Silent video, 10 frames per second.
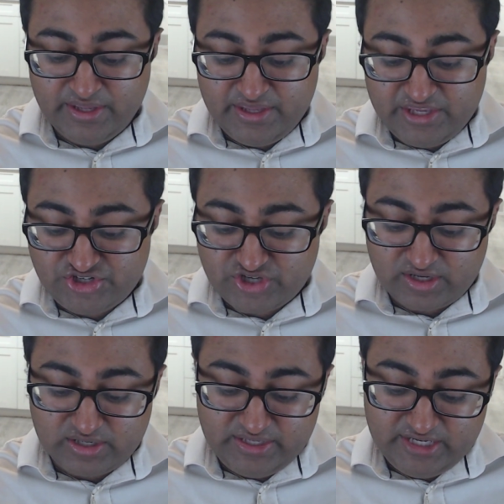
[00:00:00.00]
He shall
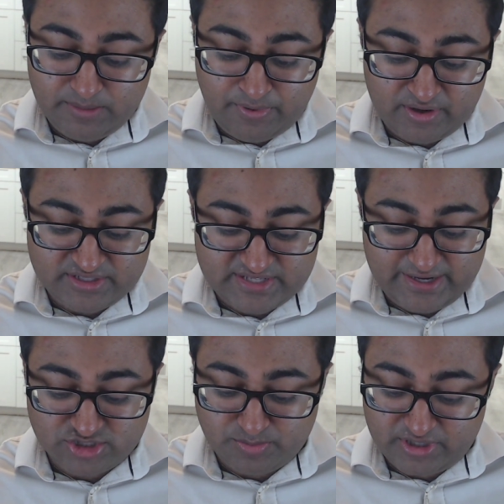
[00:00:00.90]
lean upon his
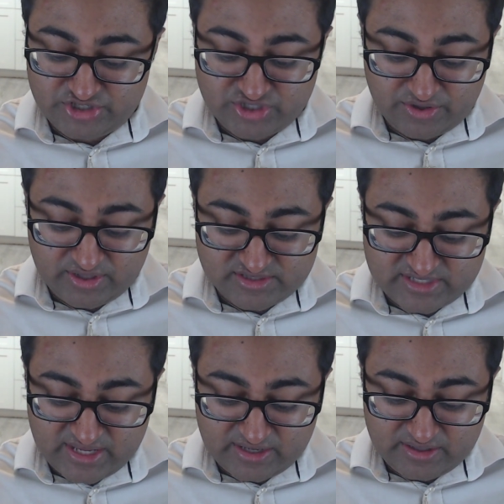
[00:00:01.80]
house, but it shall not
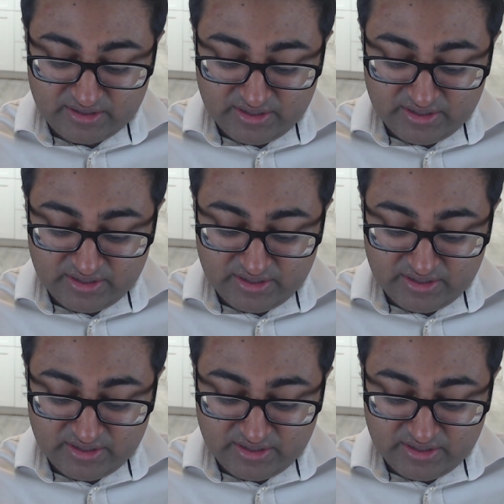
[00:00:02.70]
stand.